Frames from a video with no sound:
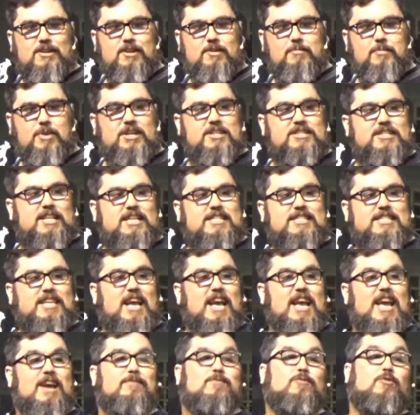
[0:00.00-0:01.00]
Because let's say
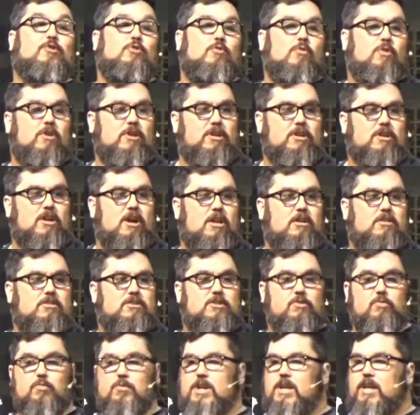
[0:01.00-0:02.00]
I have $200
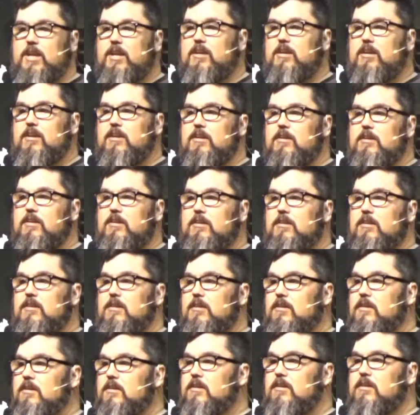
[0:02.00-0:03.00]
a week.
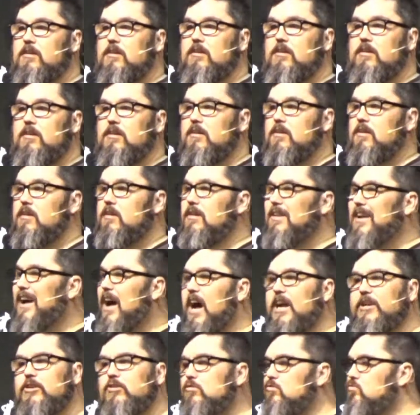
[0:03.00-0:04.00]

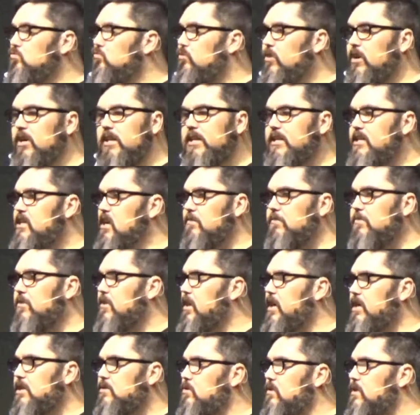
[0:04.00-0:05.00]
I do really dumb
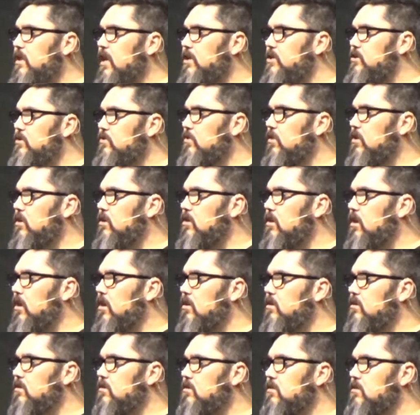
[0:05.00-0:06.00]
things with that
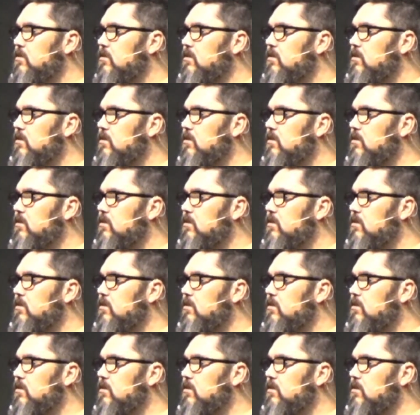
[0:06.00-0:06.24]
$200.